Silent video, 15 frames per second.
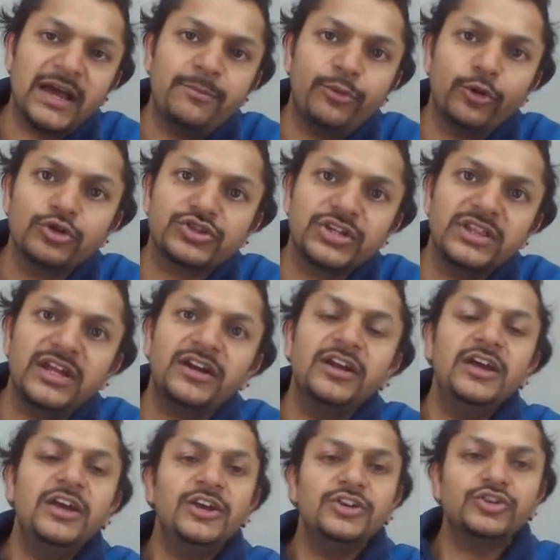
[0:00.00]
am posting
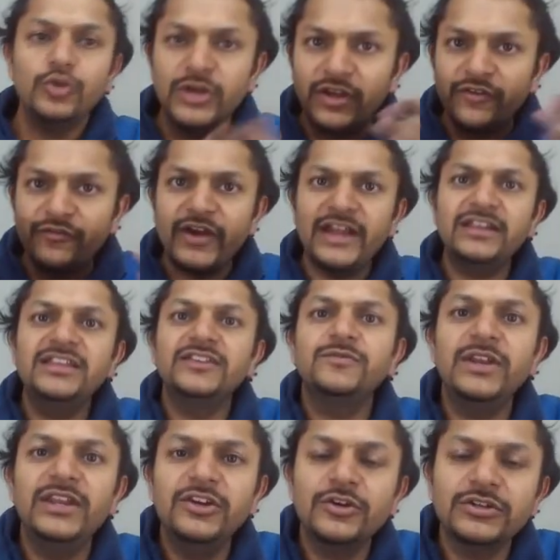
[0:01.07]
there, so you can find these
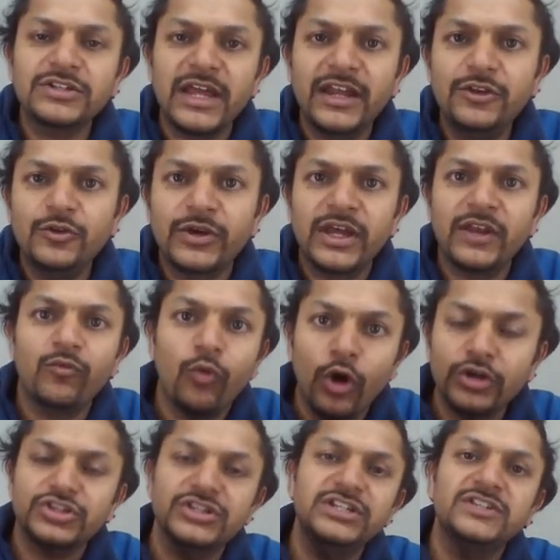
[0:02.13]
videos and you can
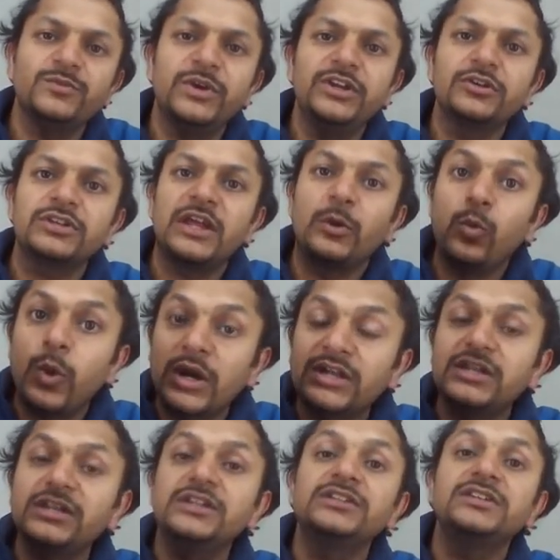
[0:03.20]
watch these videos, like
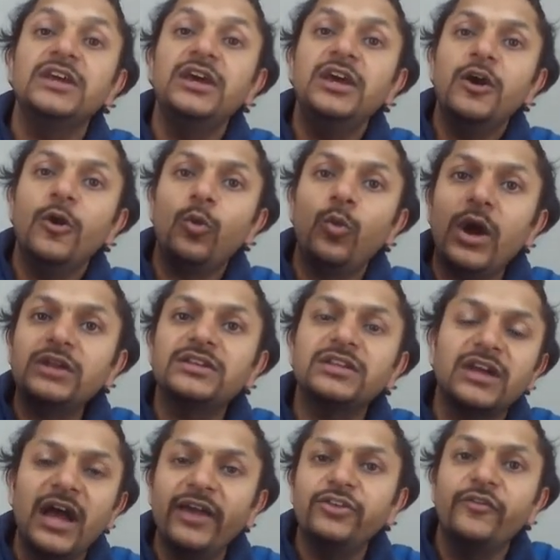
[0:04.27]
what
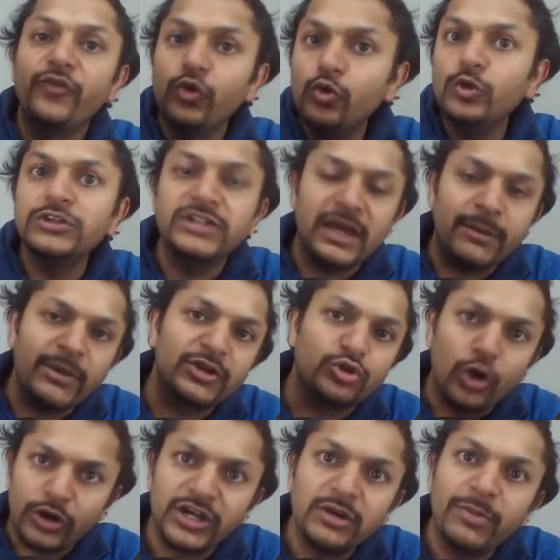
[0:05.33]
kind of rules am I
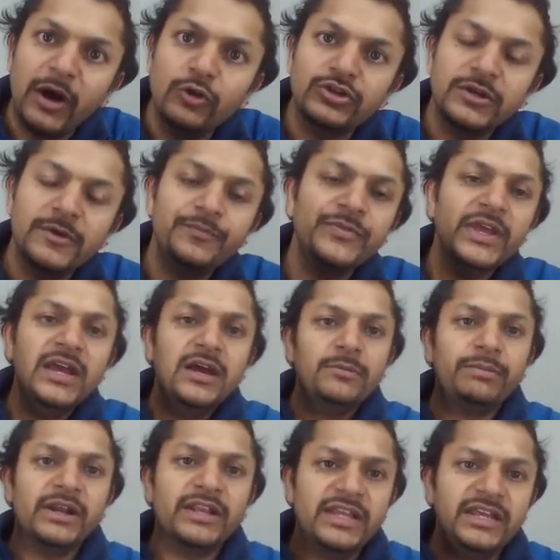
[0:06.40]
talking about.
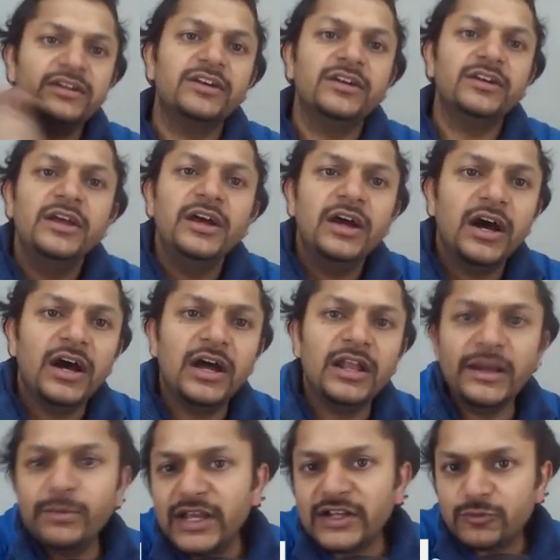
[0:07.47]
But here,
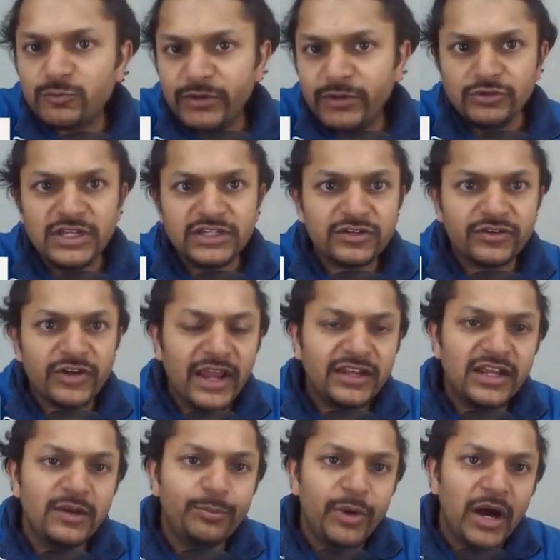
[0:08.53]
let me explain you this right
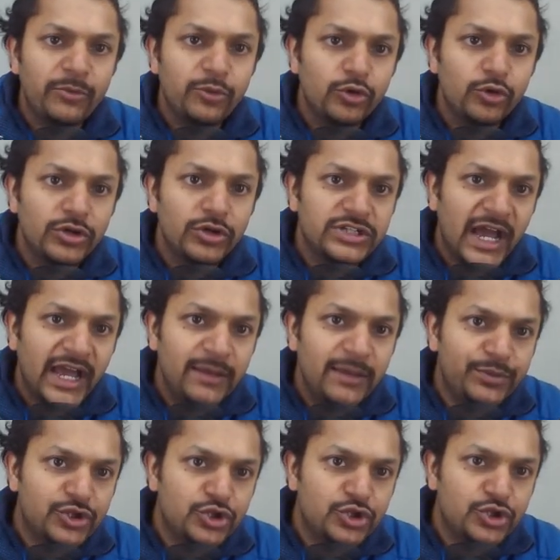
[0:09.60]
hand palm rule
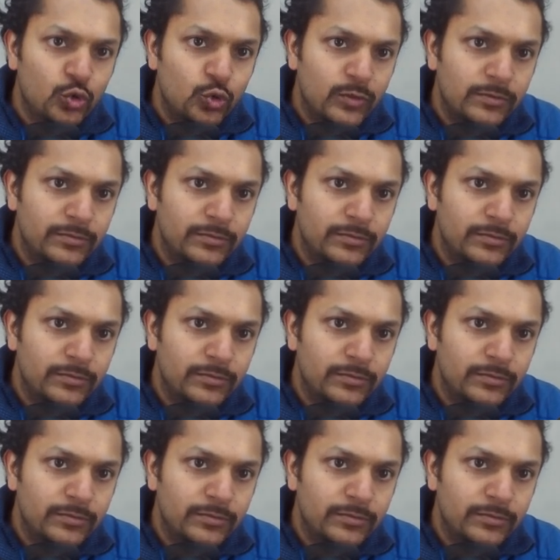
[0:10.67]
type 2.